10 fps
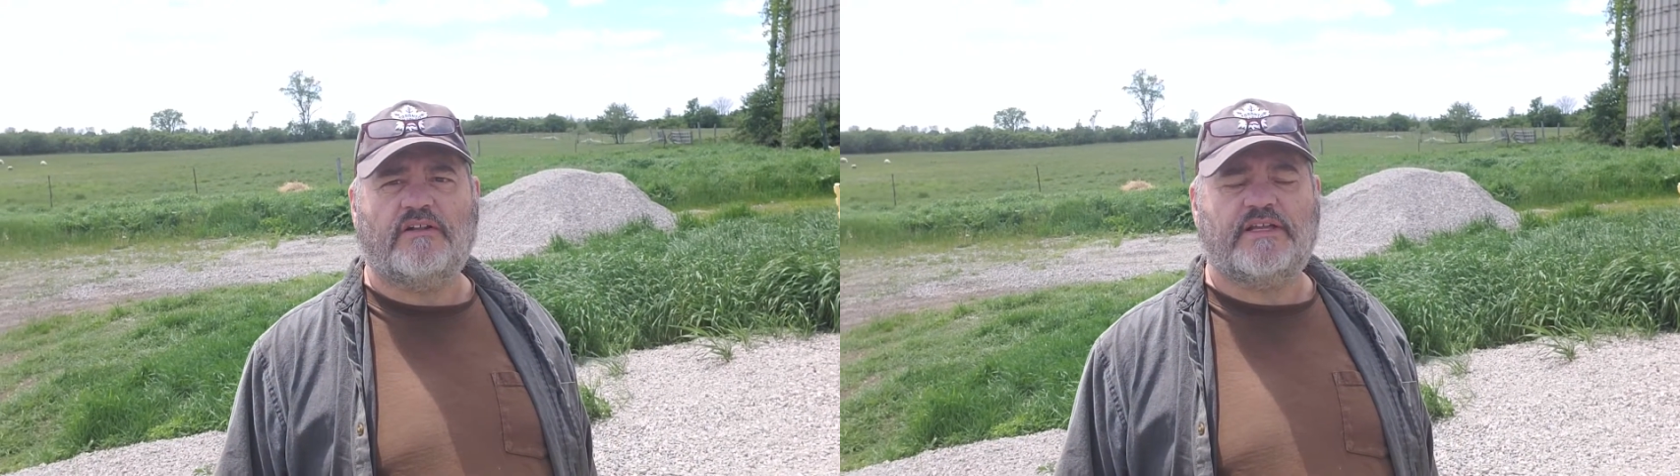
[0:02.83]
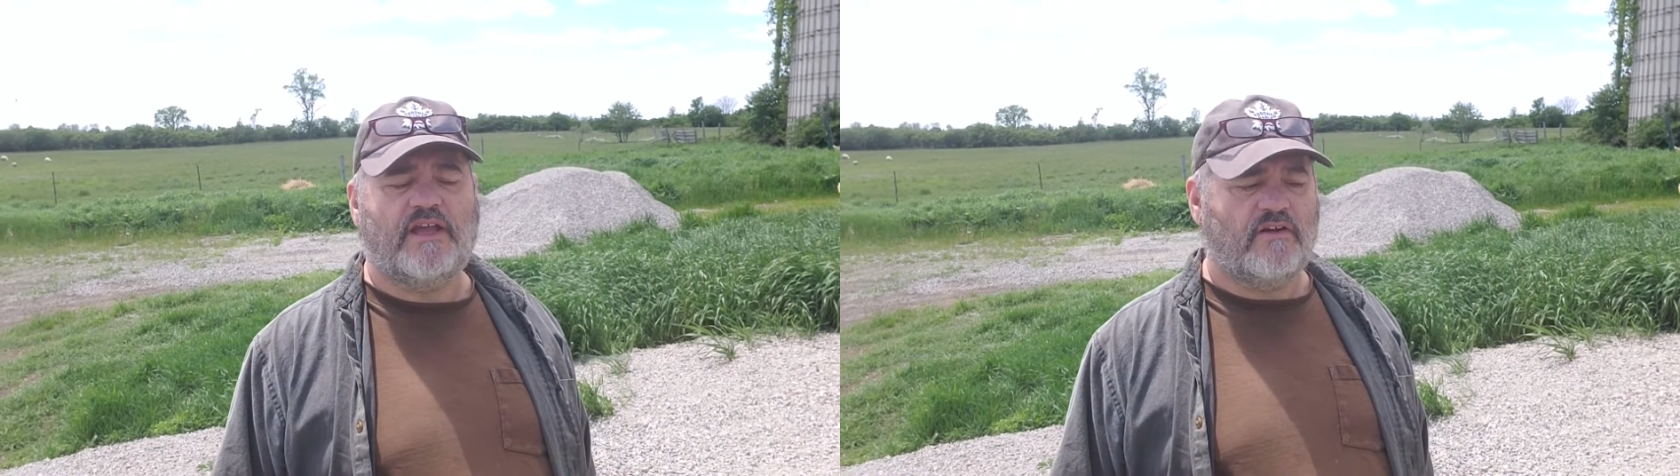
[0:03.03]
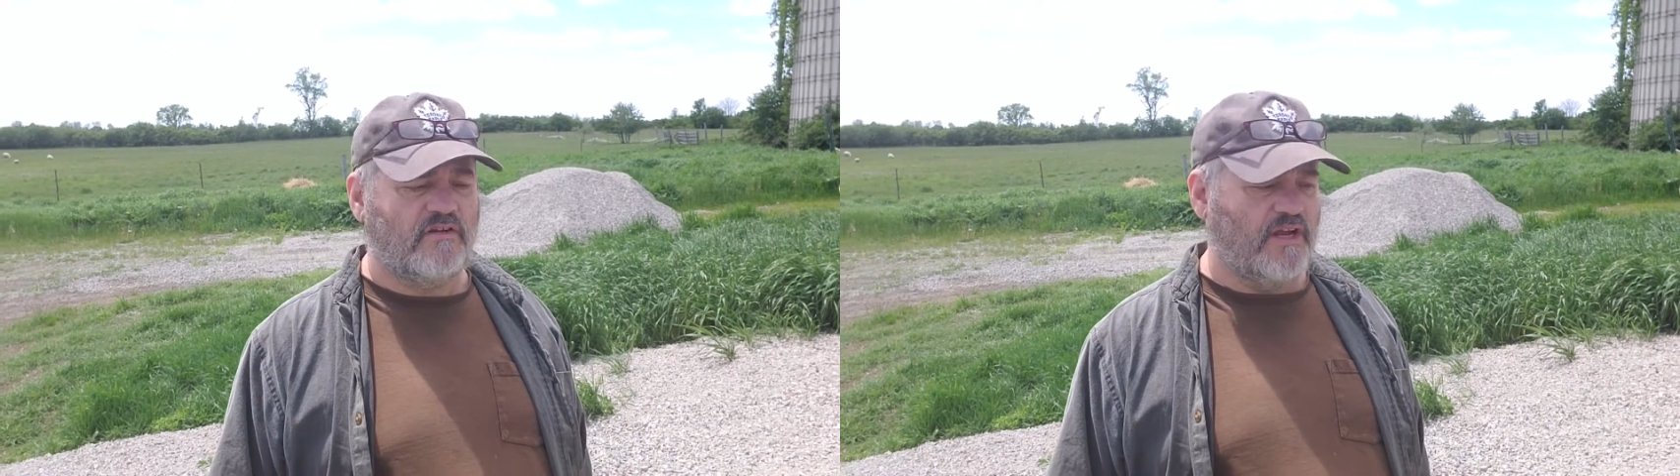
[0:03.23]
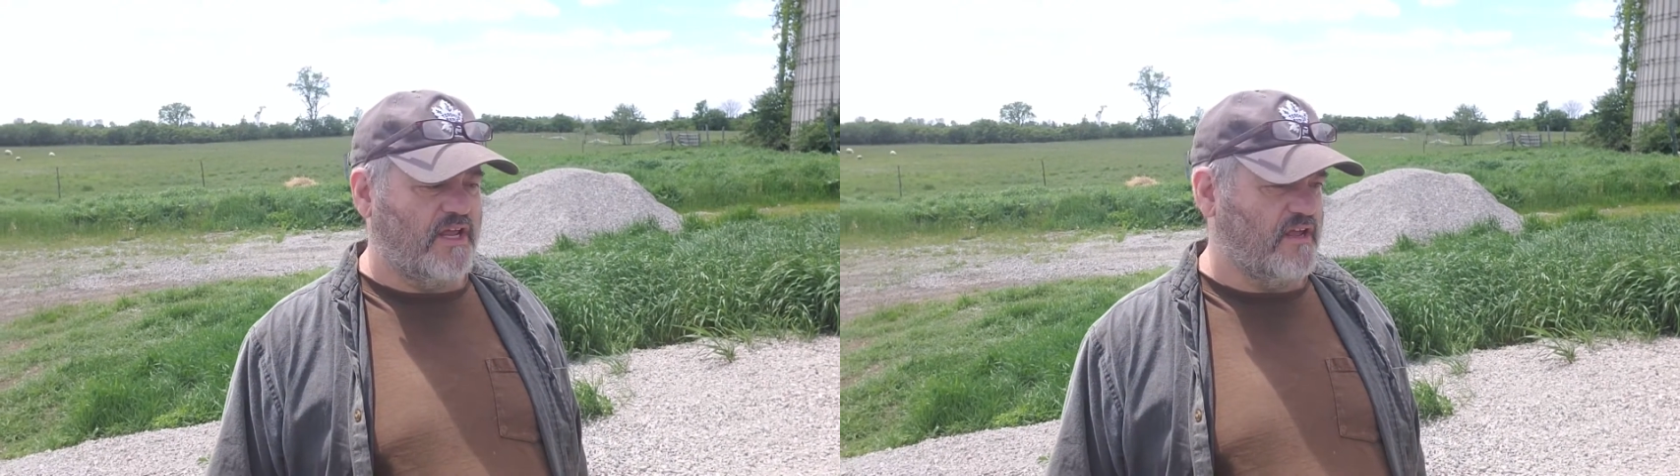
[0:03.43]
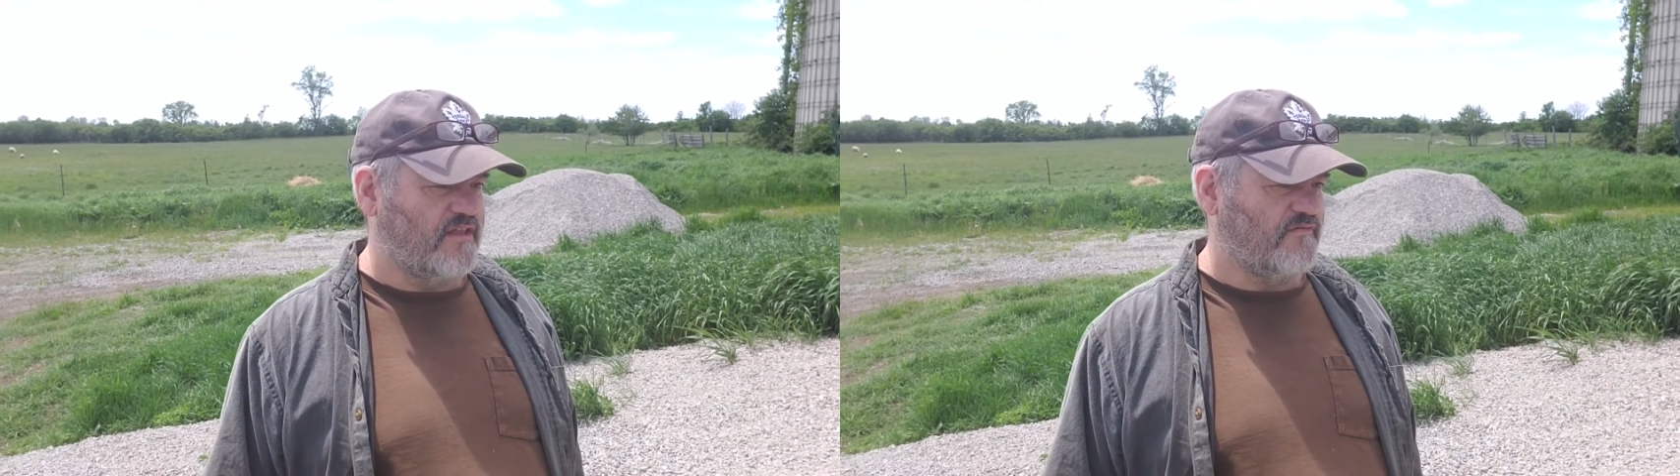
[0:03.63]
care
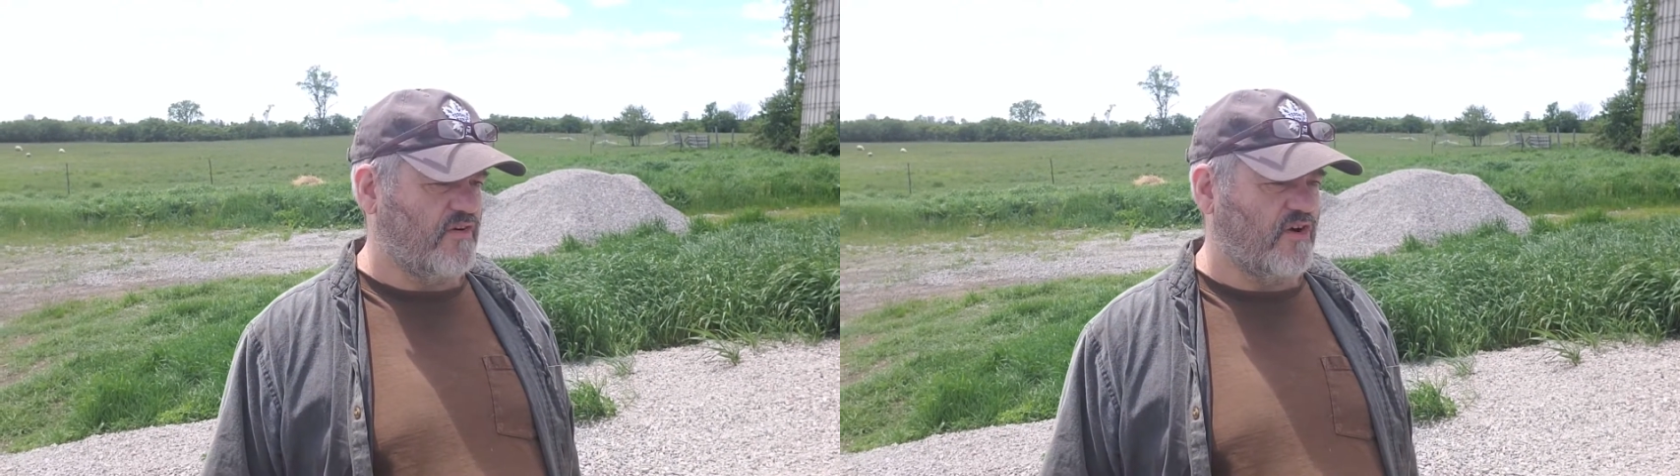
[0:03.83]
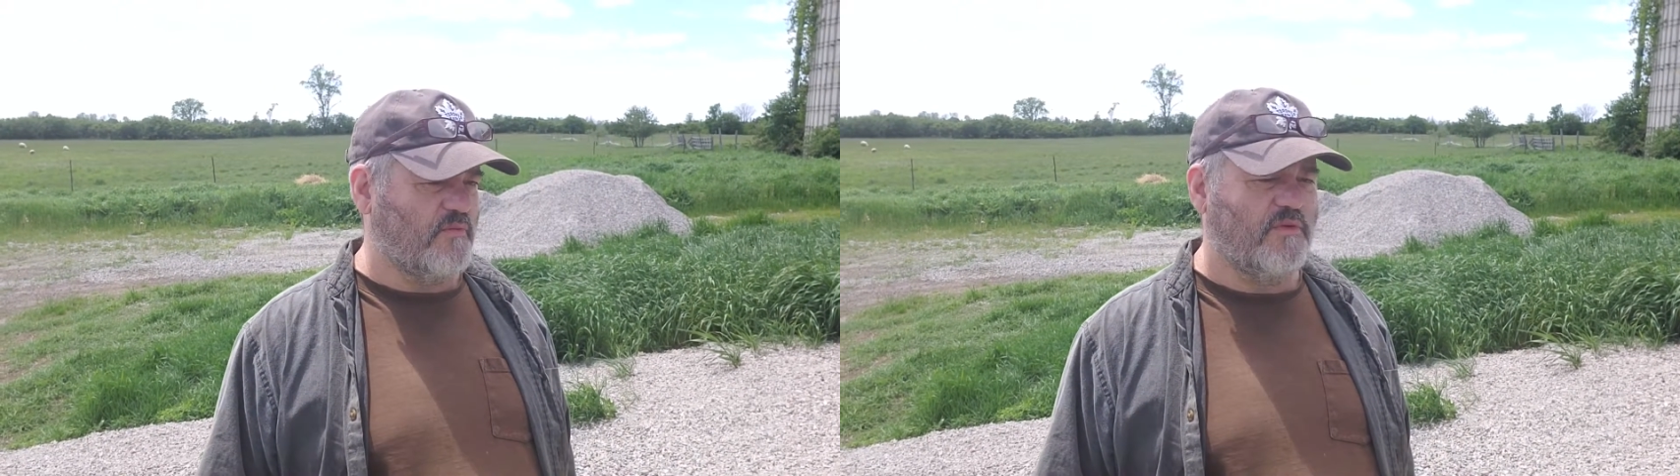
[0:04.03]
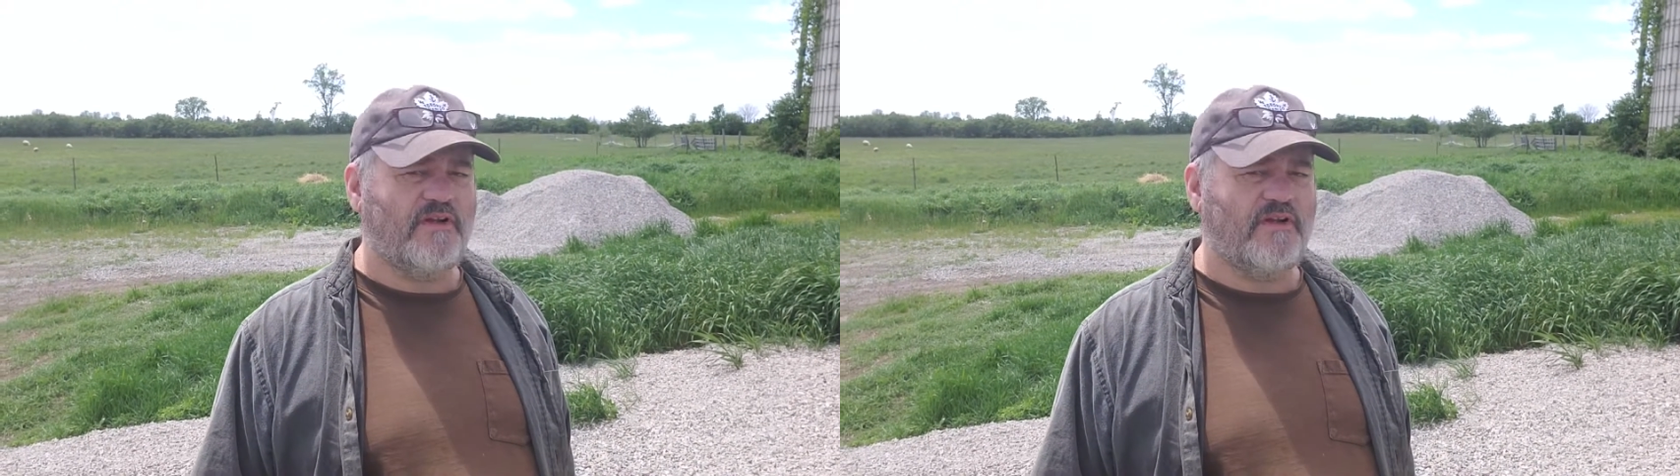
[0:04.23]
today on the farm.